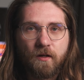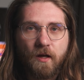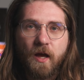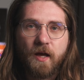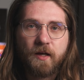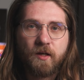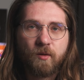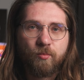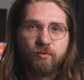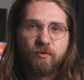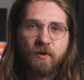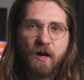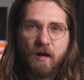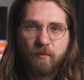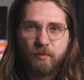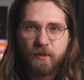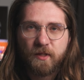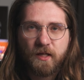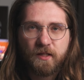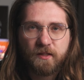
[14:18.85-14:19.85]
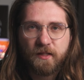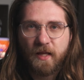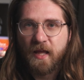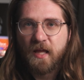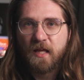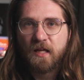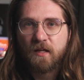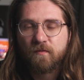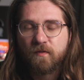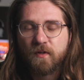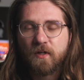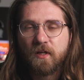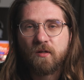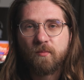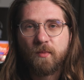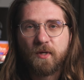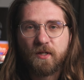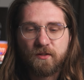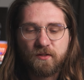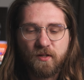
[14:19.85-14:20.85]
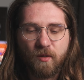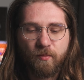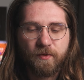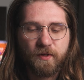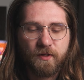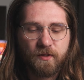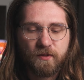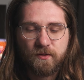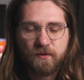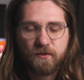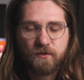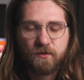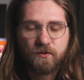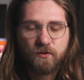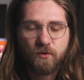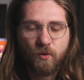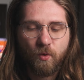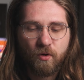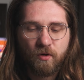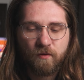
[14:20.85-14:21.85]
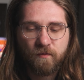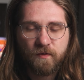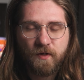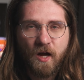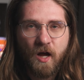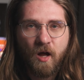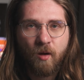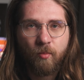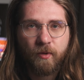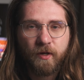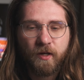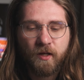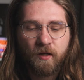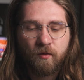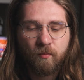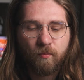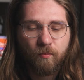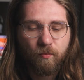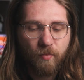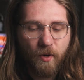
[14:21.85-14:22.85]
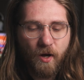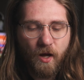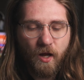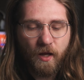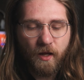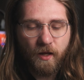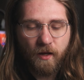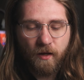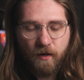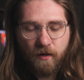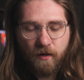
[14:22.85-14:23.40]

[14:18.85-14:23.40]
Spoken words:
I could probably get the hang of it and make something sort of competent. But